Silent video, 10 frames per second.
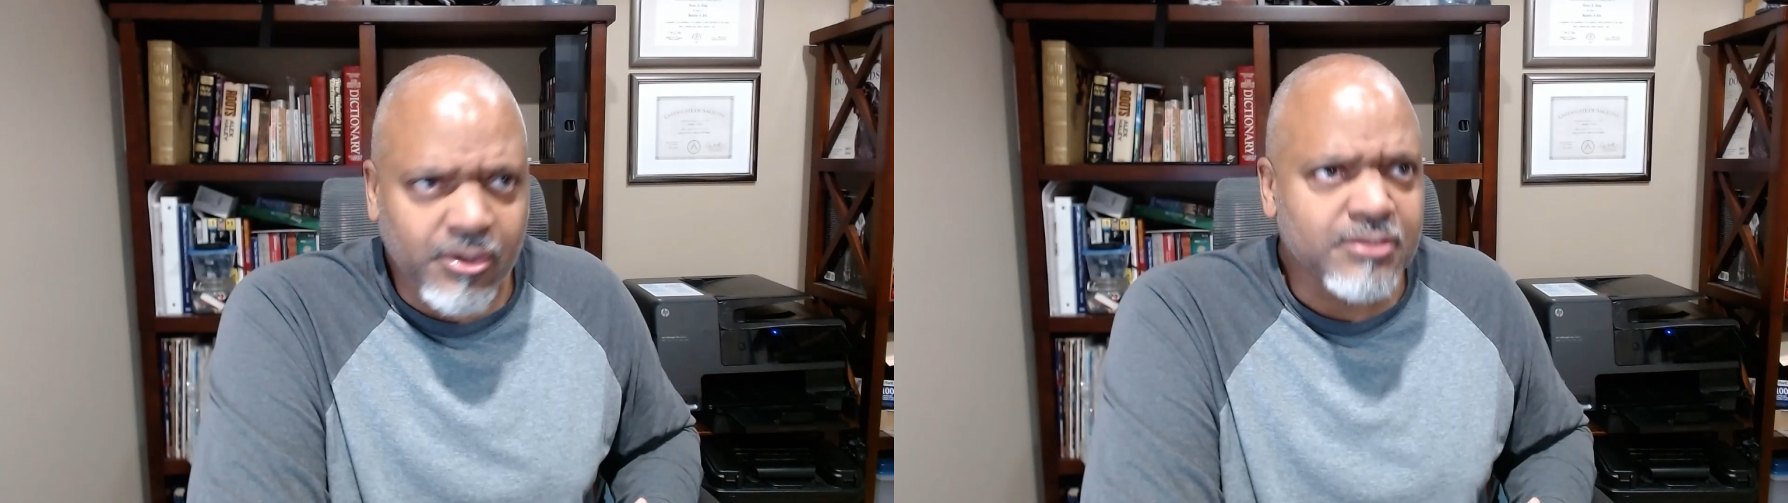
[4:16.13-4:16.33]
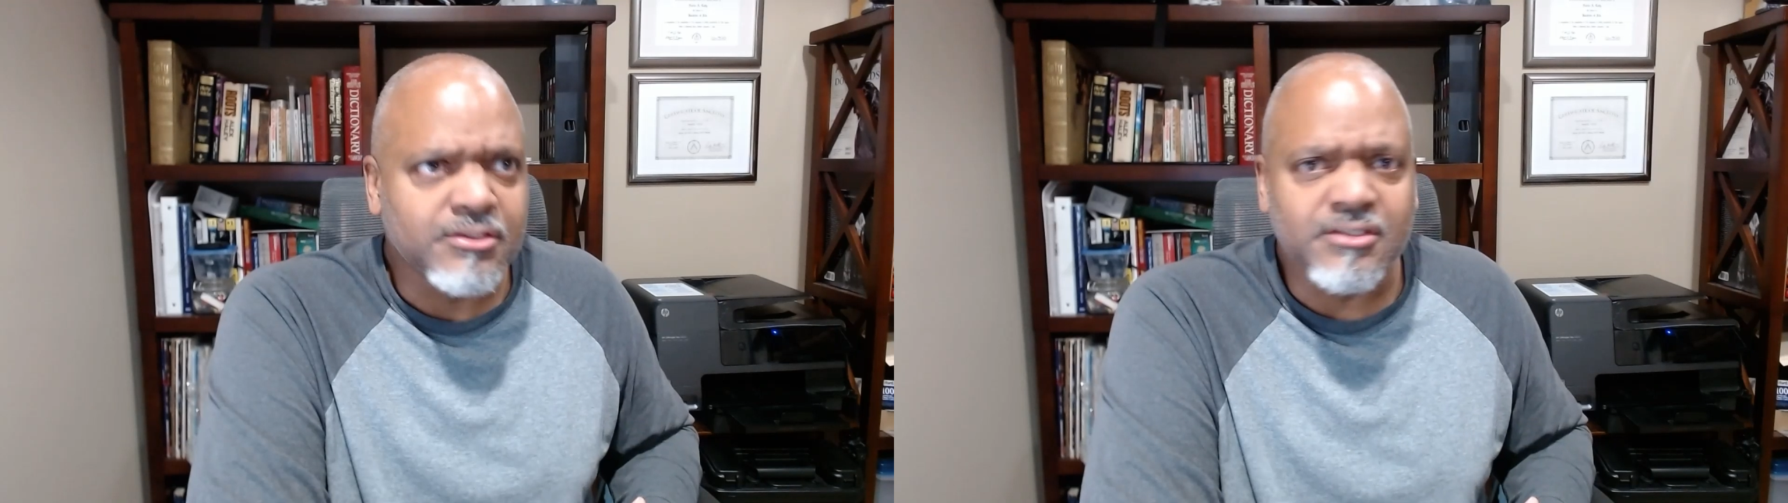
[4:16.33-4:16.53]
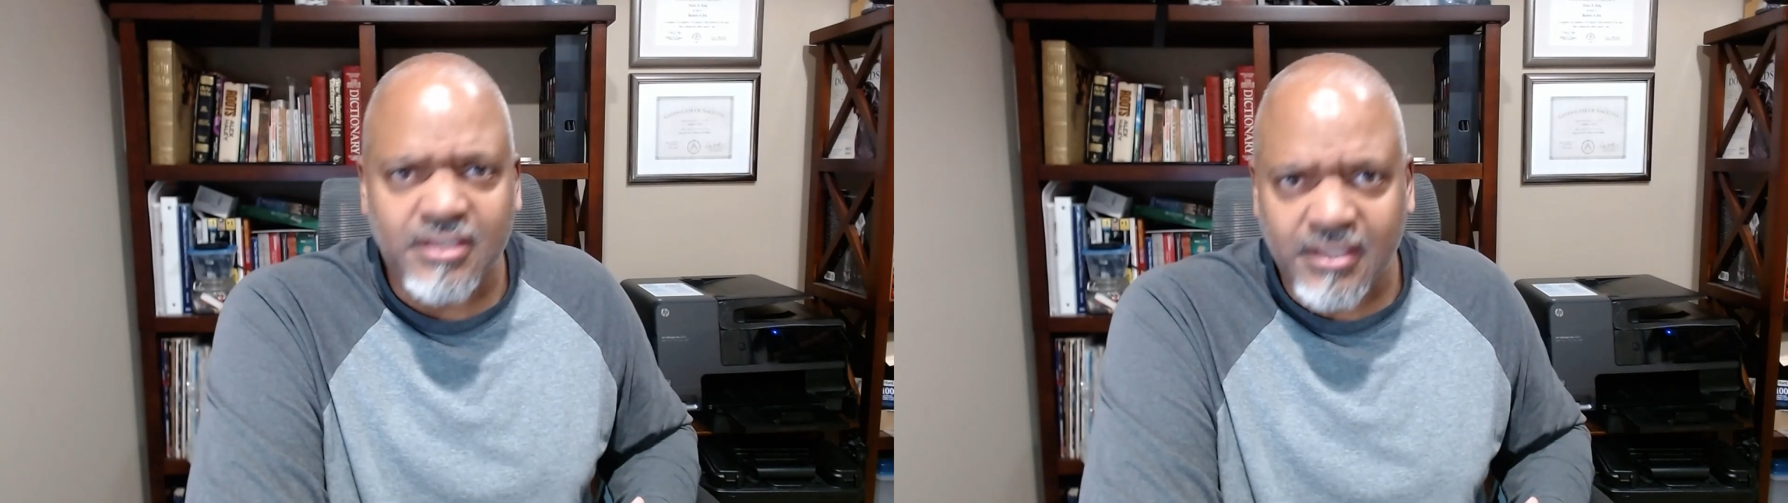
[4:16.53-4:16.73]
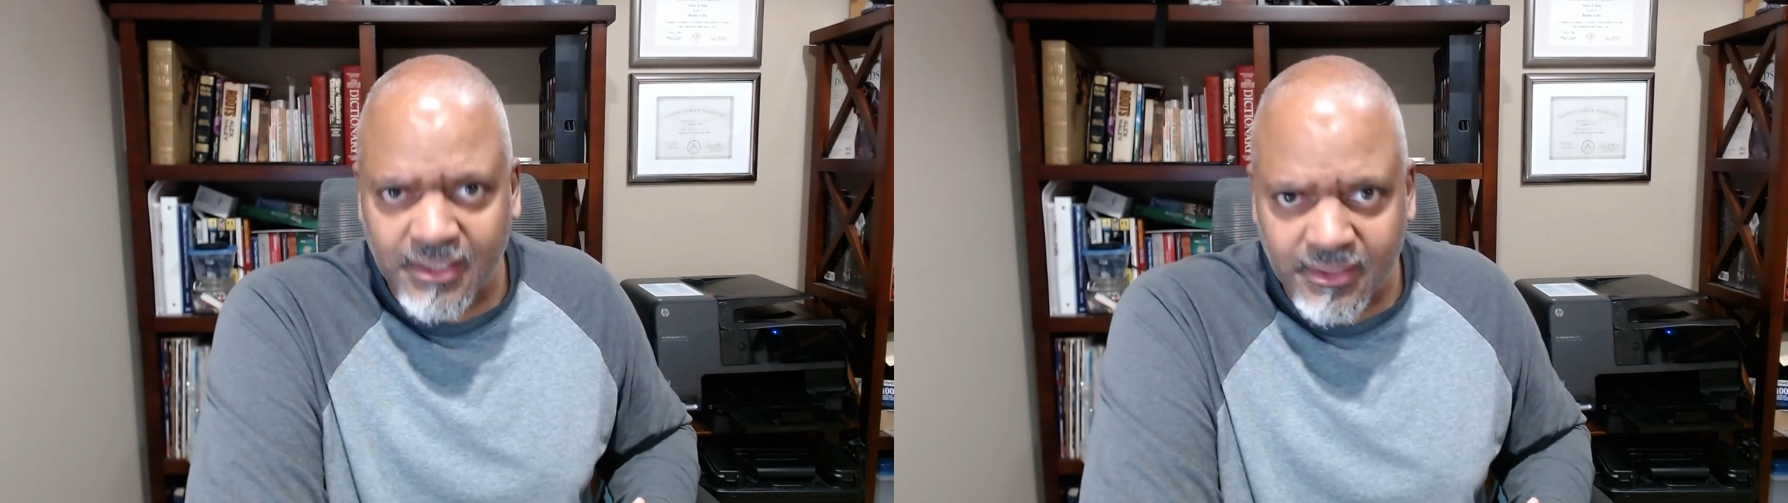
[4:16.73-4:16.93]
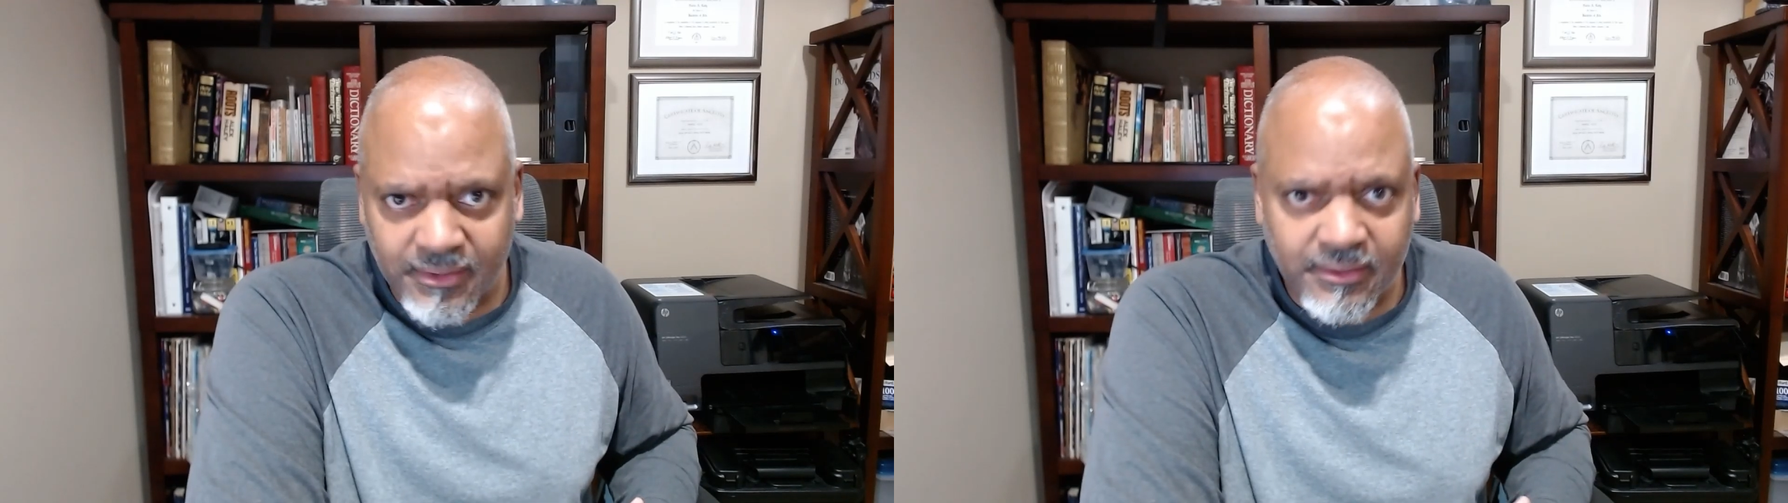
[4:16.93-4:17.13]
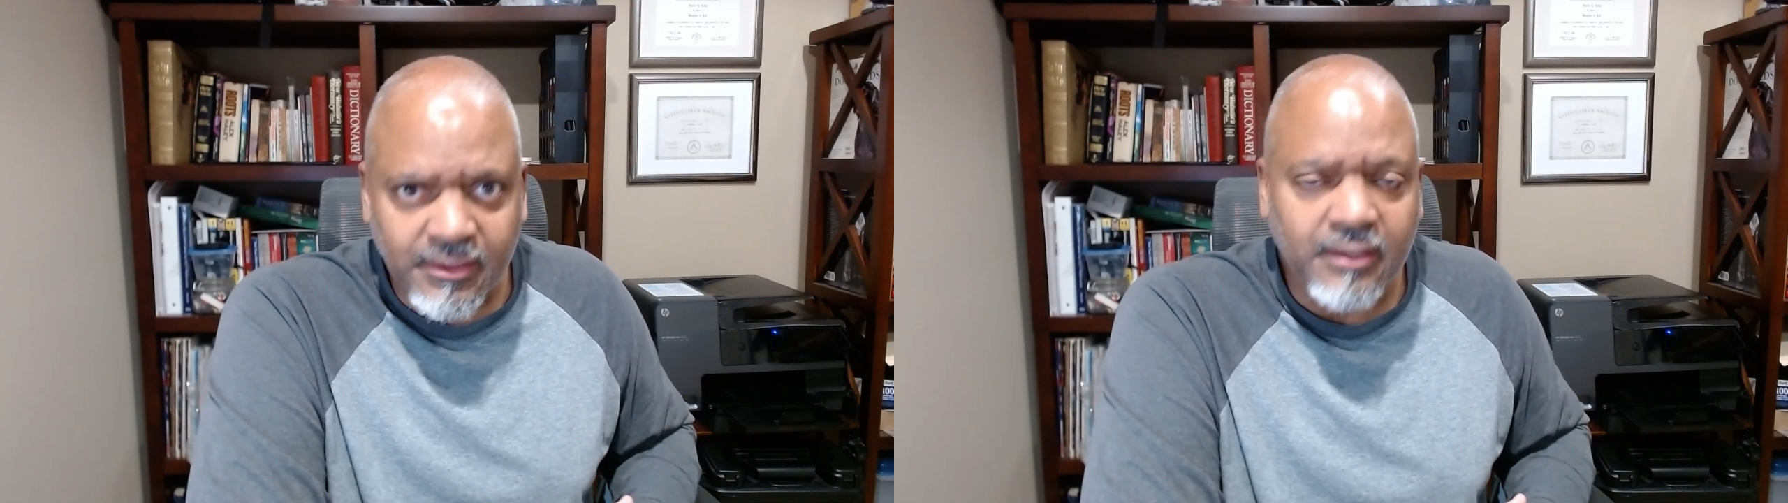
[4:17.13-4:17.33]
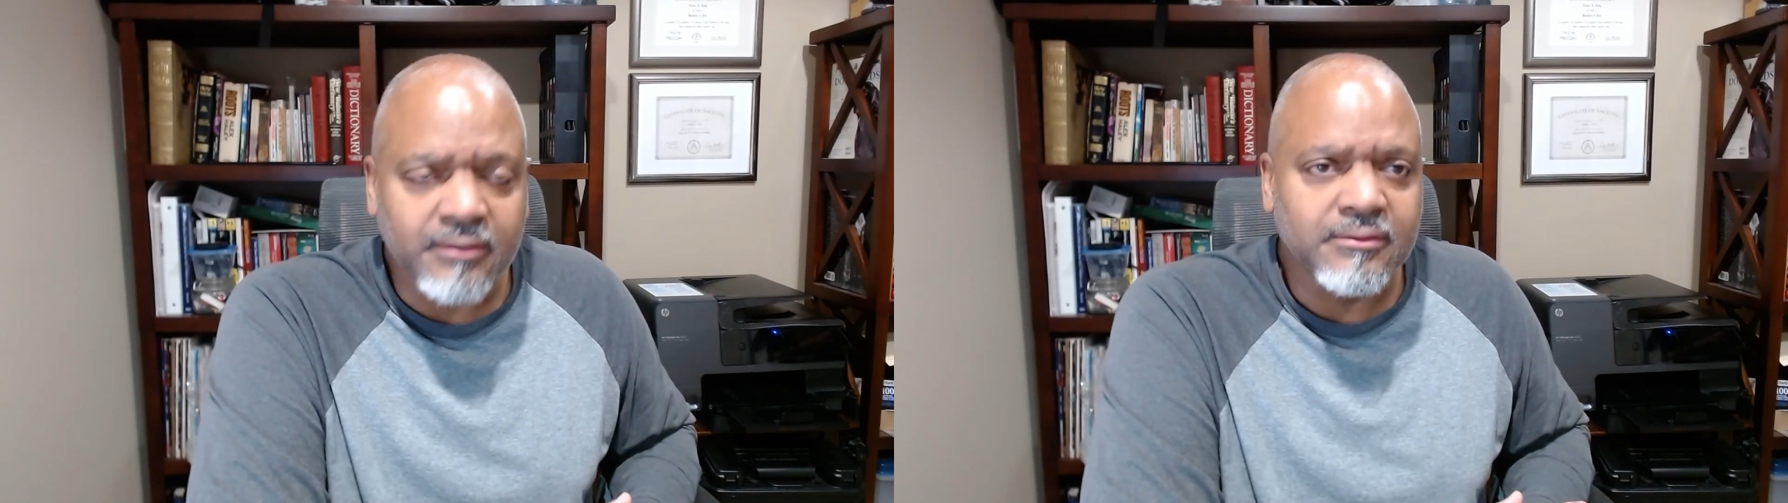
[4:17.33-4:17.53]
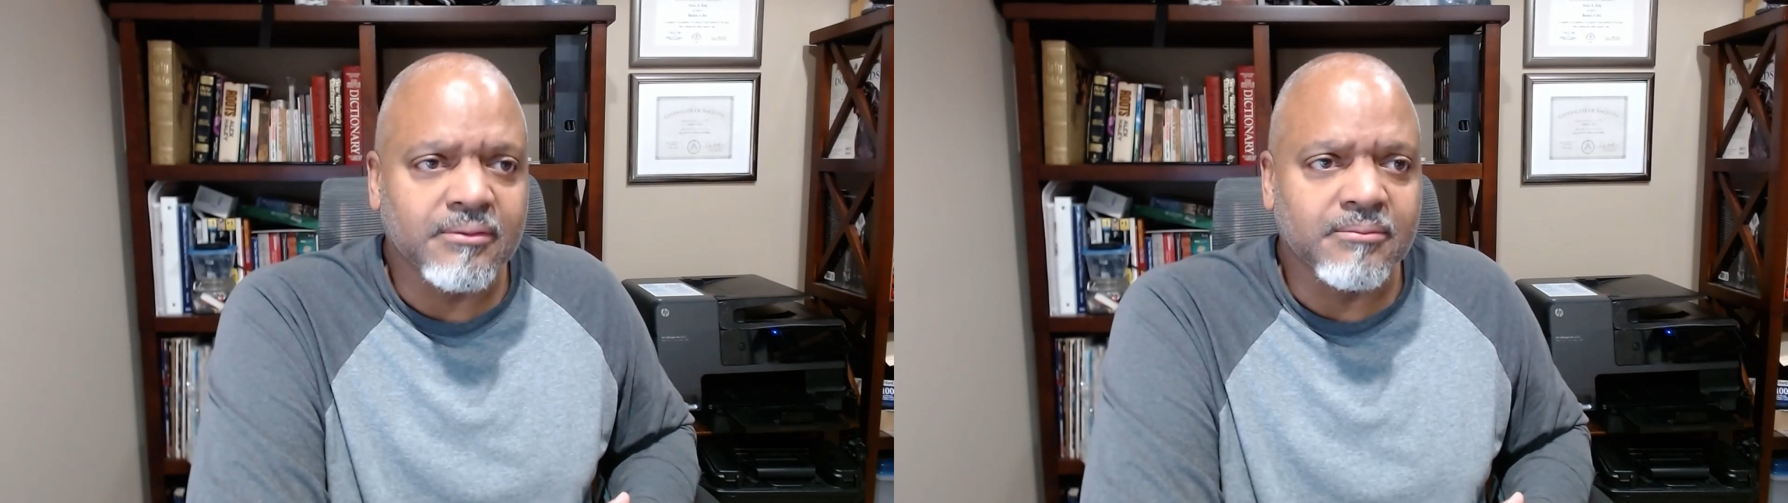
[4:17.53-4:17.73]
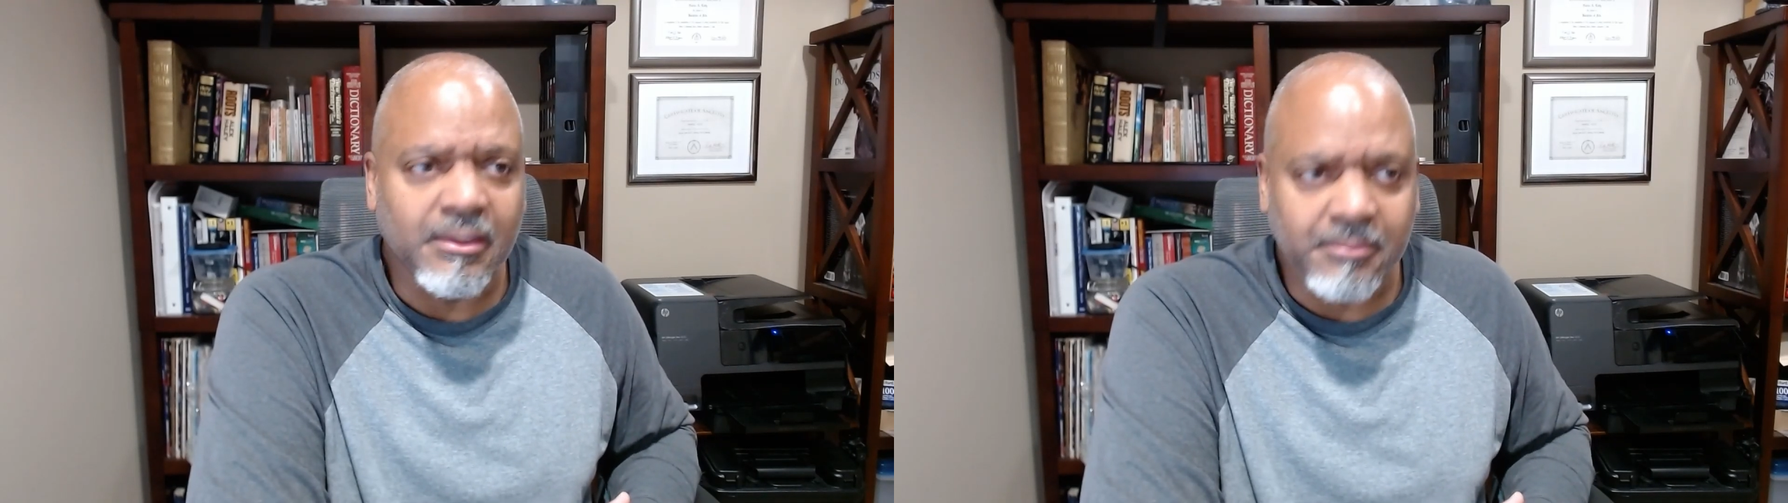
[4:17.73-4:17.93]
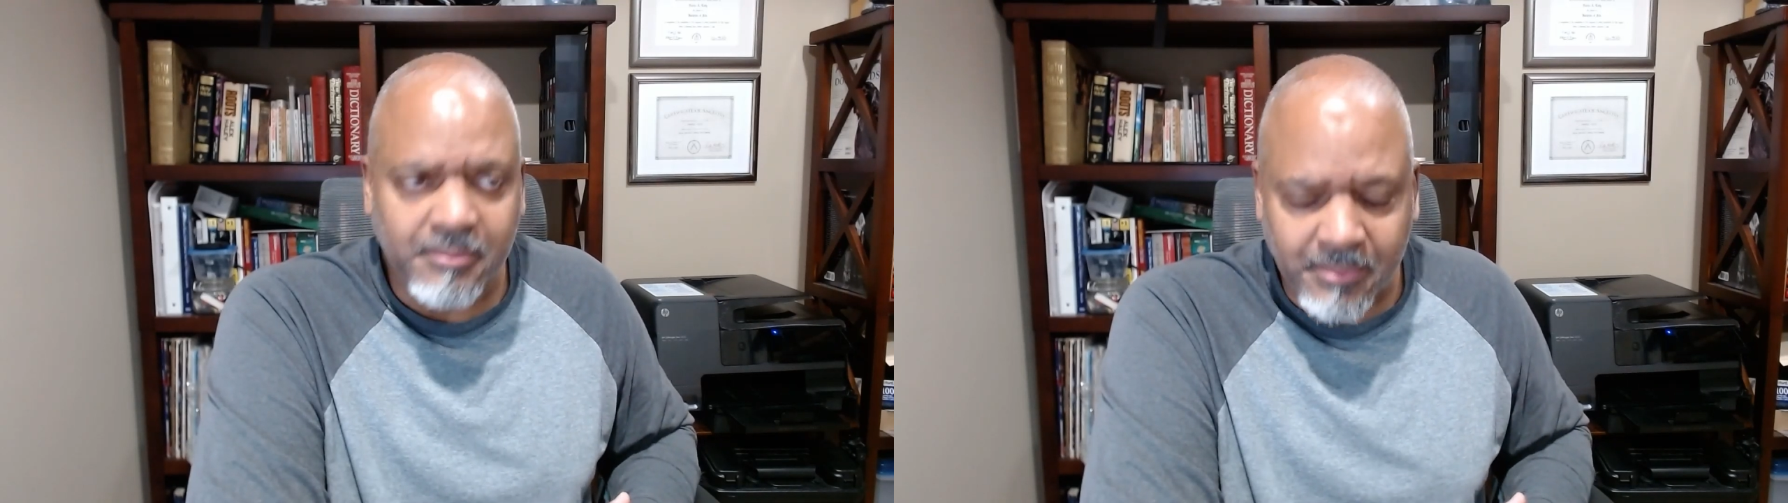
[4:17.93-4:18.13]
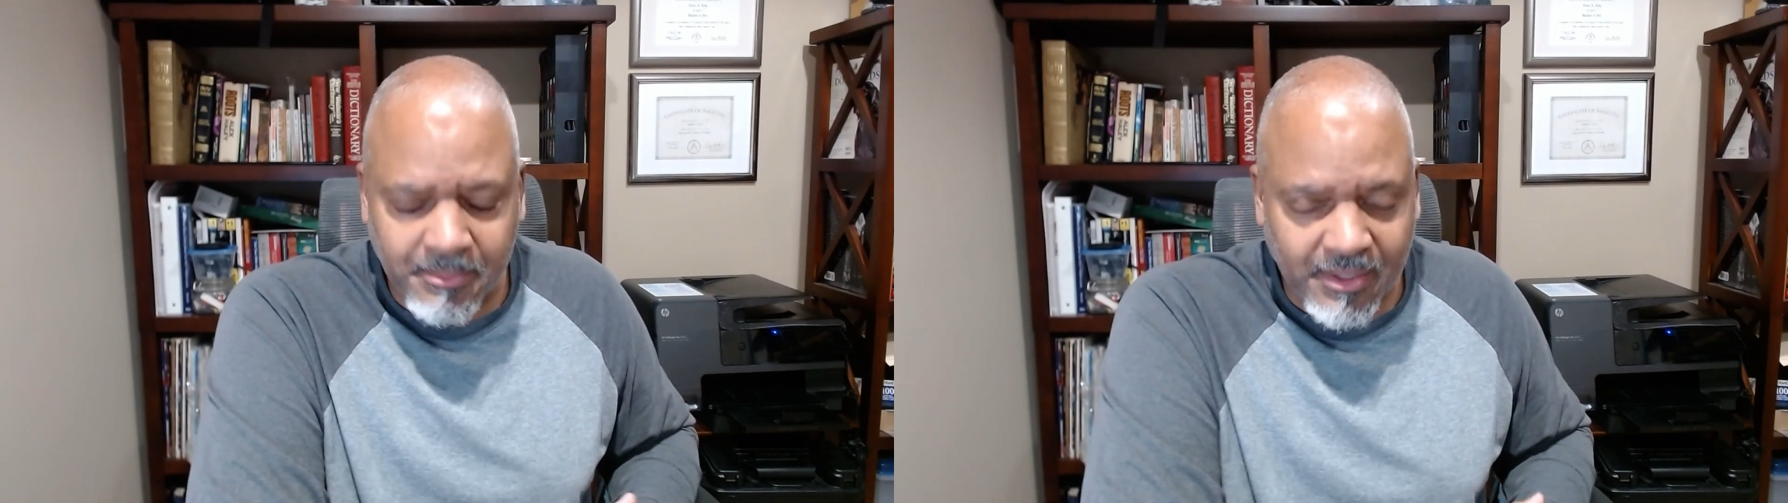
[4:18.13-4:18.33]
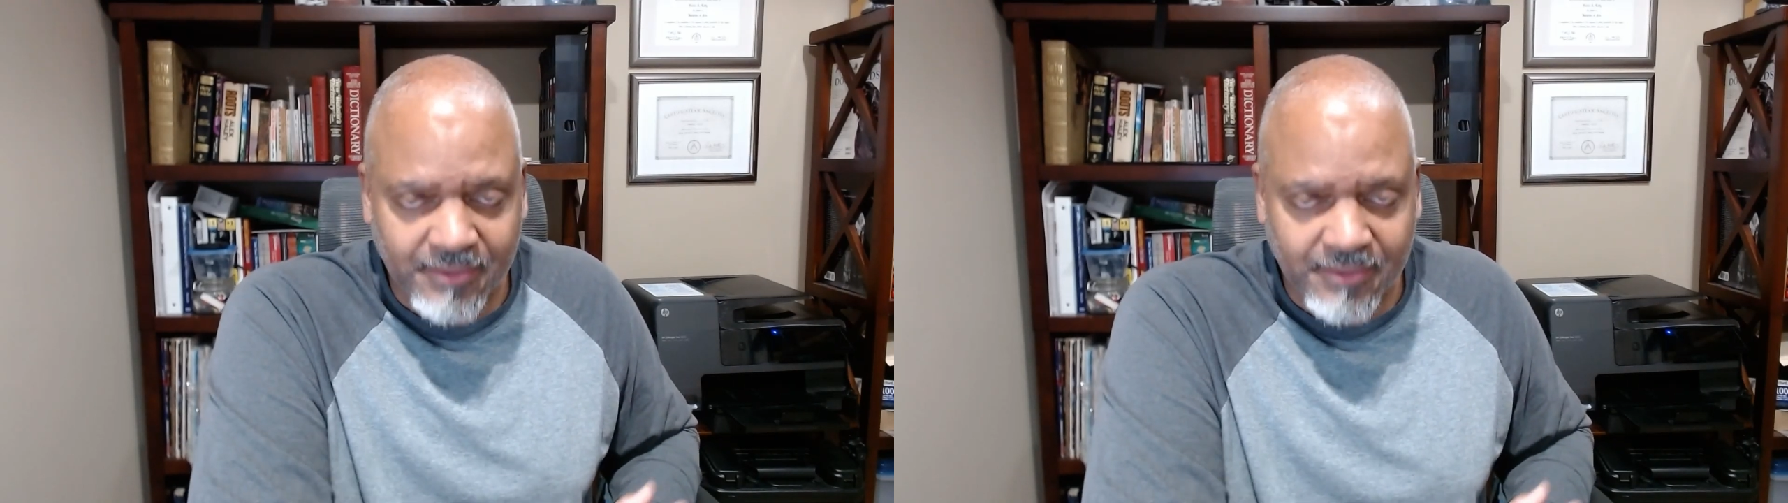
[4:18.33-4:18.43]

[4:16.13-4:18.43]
it's a sin, blah, blah, blah, blah.